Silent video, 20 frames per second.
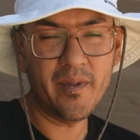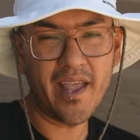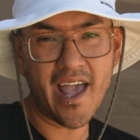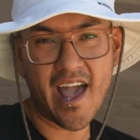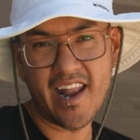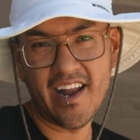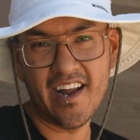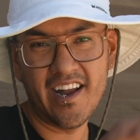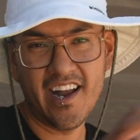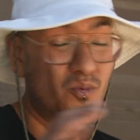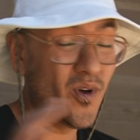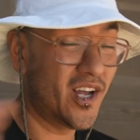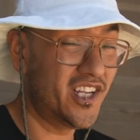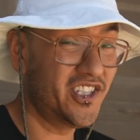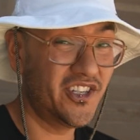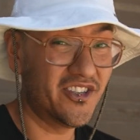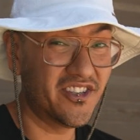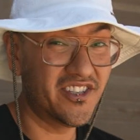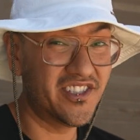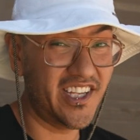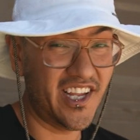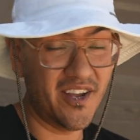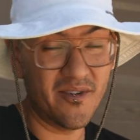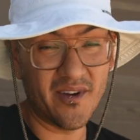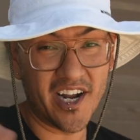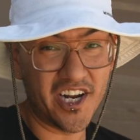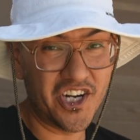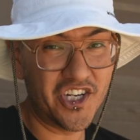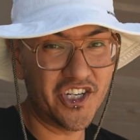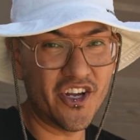cannon, as you'll see when
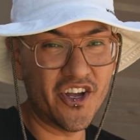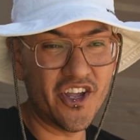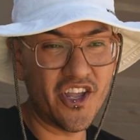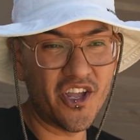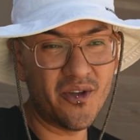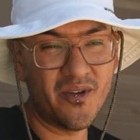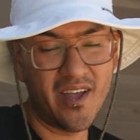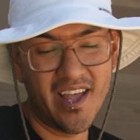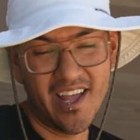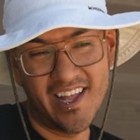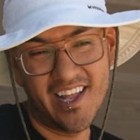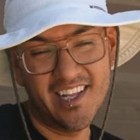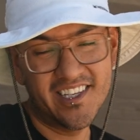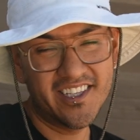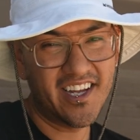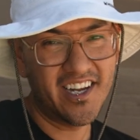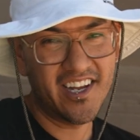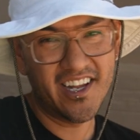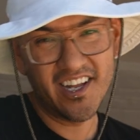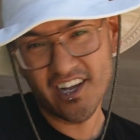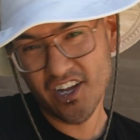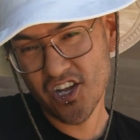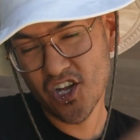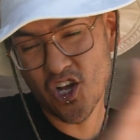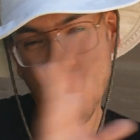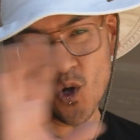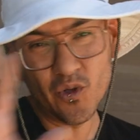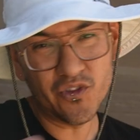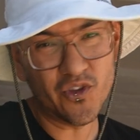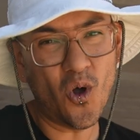I show you, it's gonna
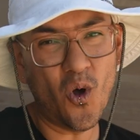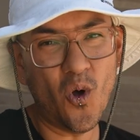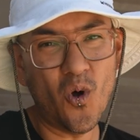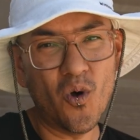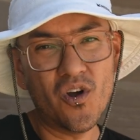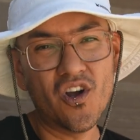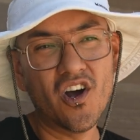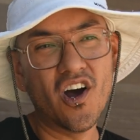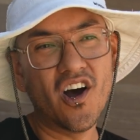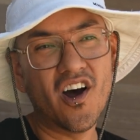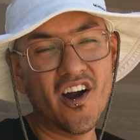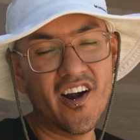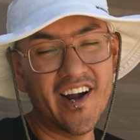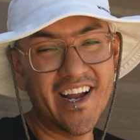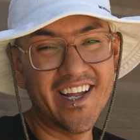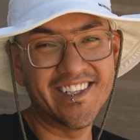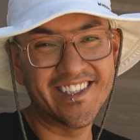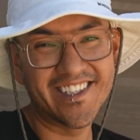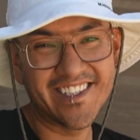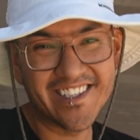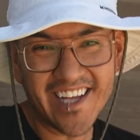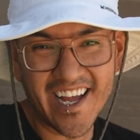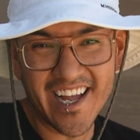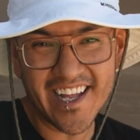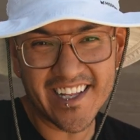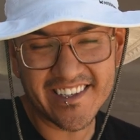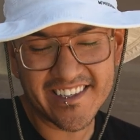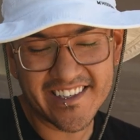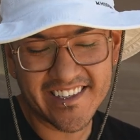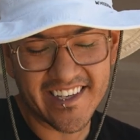coat the whole car in
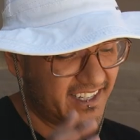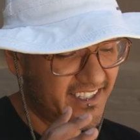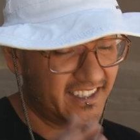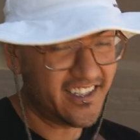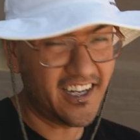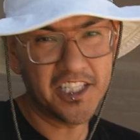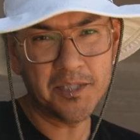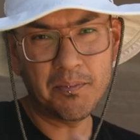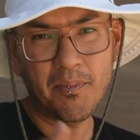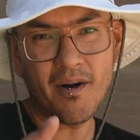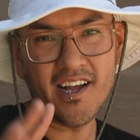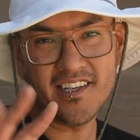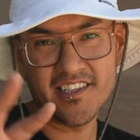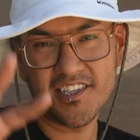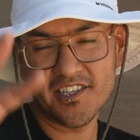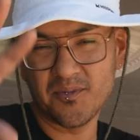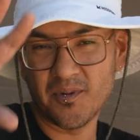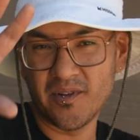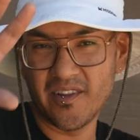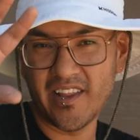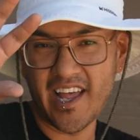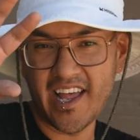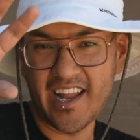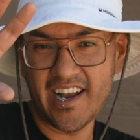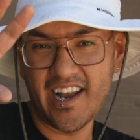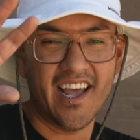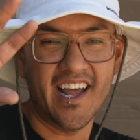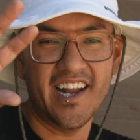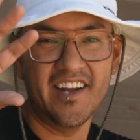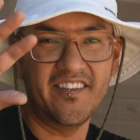suds. The suds process will then
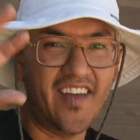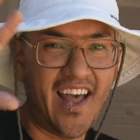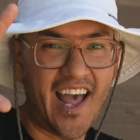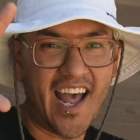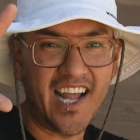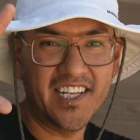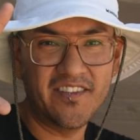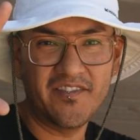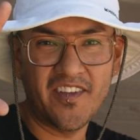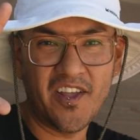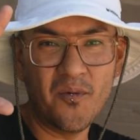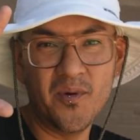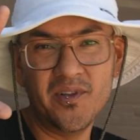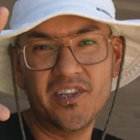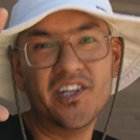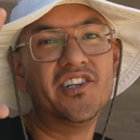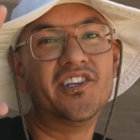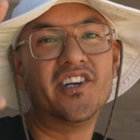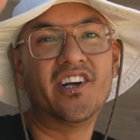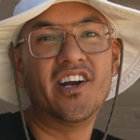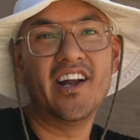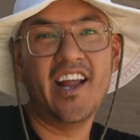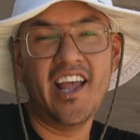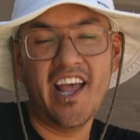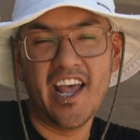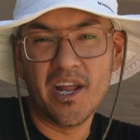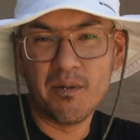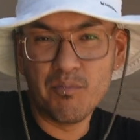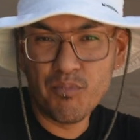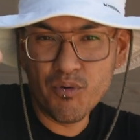kind of activate with the dirt
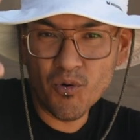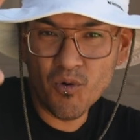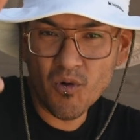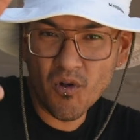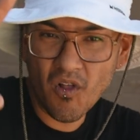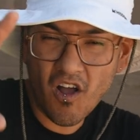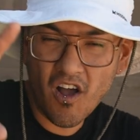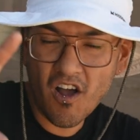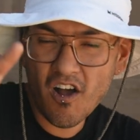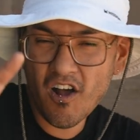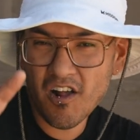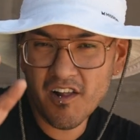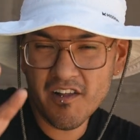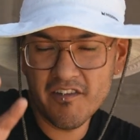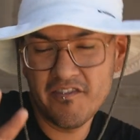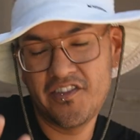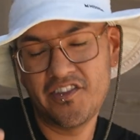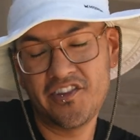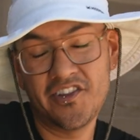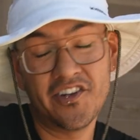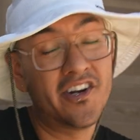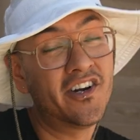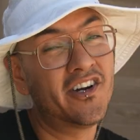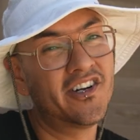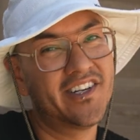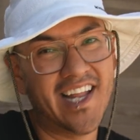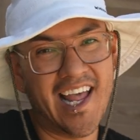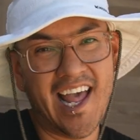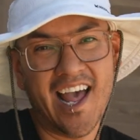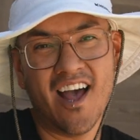and pull all of the
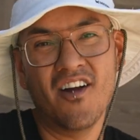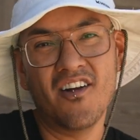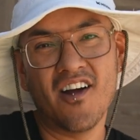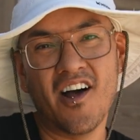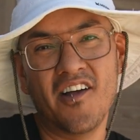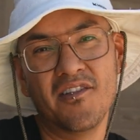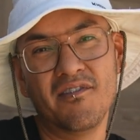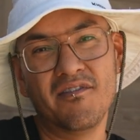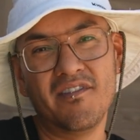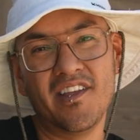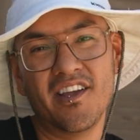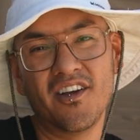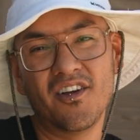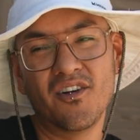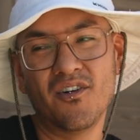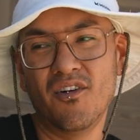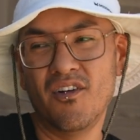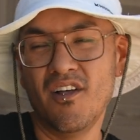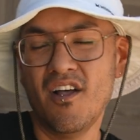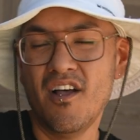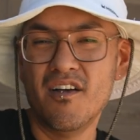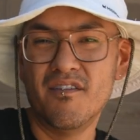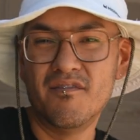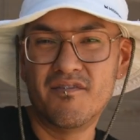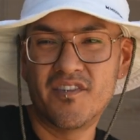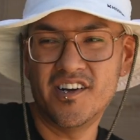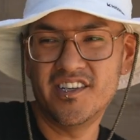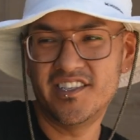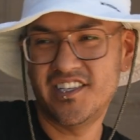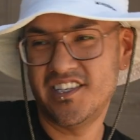dirt down on the vehicle,
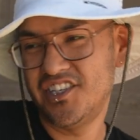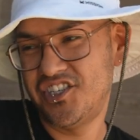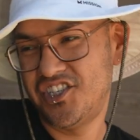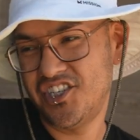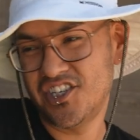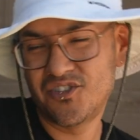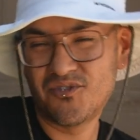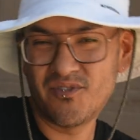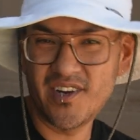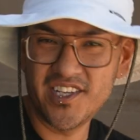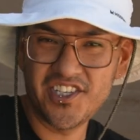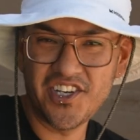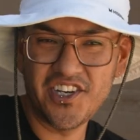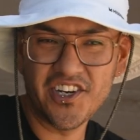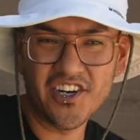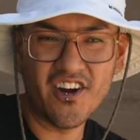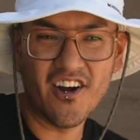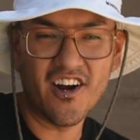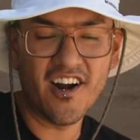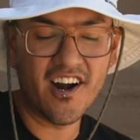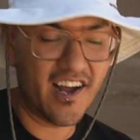versus just rinsing your car